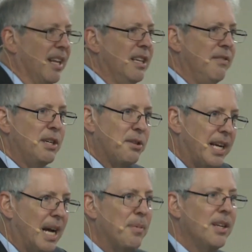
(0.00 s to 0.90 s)
Let the venture
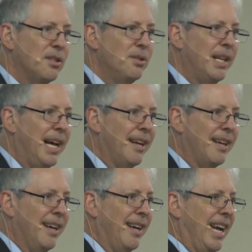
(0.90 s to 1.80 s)
capitalists do
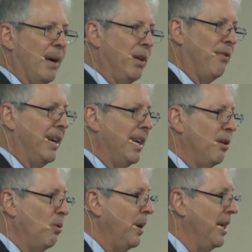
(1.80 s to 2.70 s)
that. And when you find out
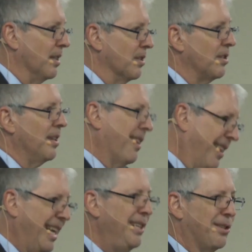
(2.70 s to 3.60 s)
who wins,
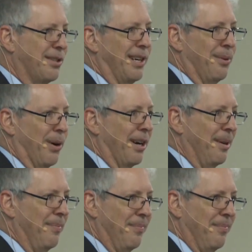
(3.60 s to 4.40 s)
then you start to work.